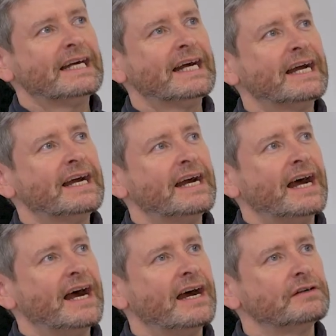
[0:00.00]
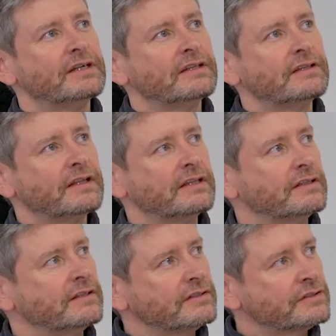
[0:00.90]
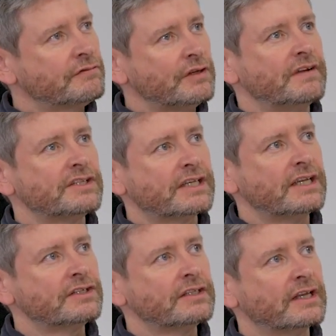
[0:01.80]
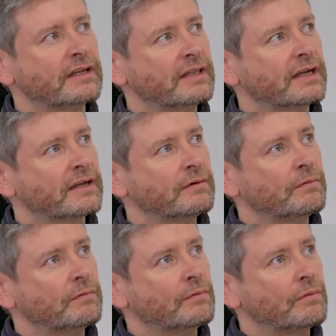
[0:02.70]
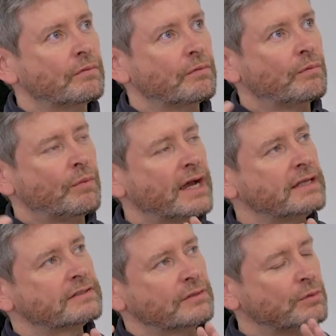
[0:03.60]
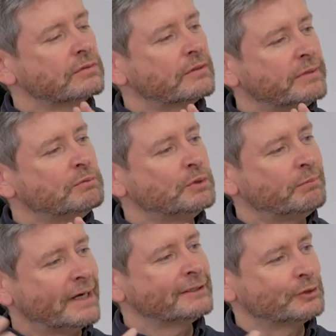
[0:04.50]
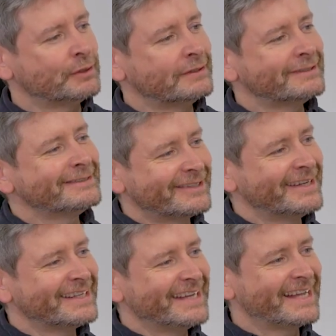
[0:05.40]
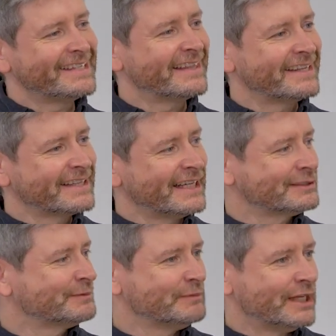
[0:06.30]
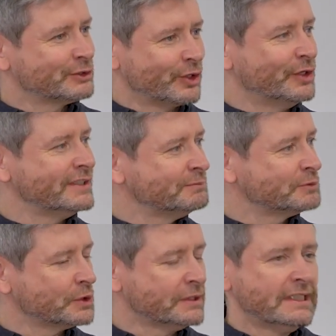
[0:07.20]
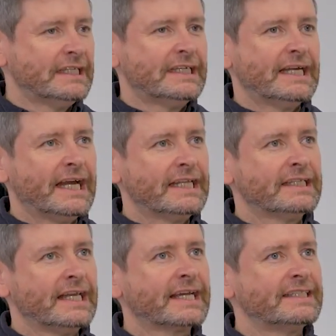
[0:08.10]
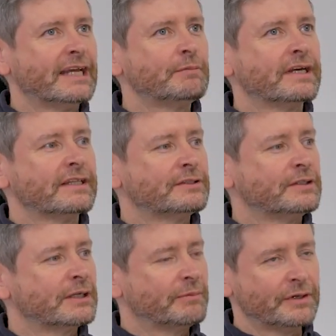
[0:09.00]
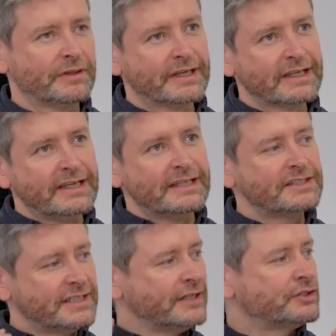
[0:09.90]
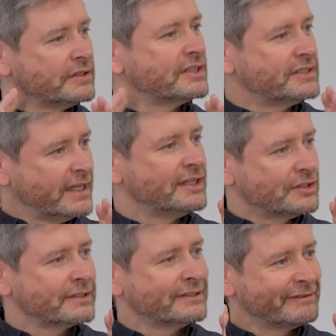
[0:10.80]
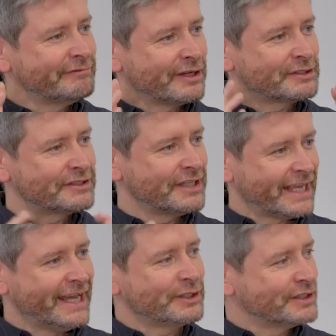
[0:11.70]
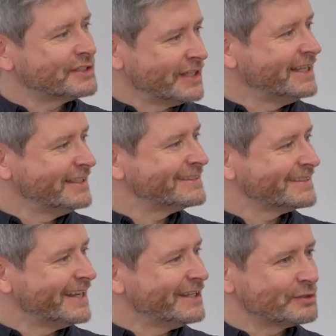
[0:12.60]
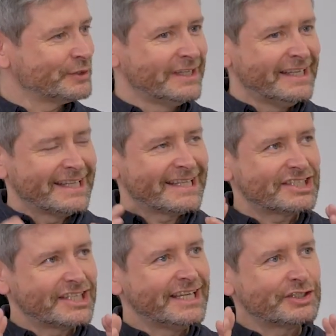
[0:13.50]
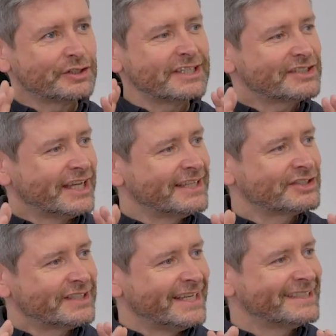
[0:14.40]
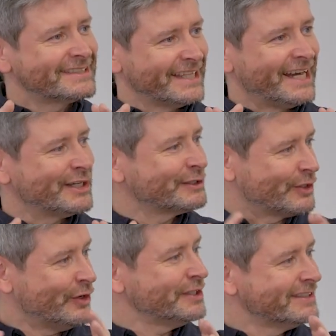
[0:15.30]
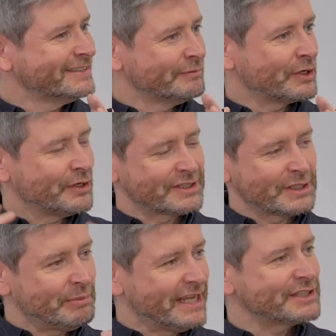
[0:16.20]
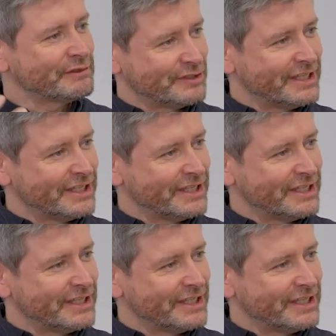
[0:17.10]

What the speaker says: there's a view of education that like wise older people pass on, right? And I think that's gone. So in academia, they talk about the sage on the stage versus the guide on the side, right? So the sage on the stage days are gone because of the pace of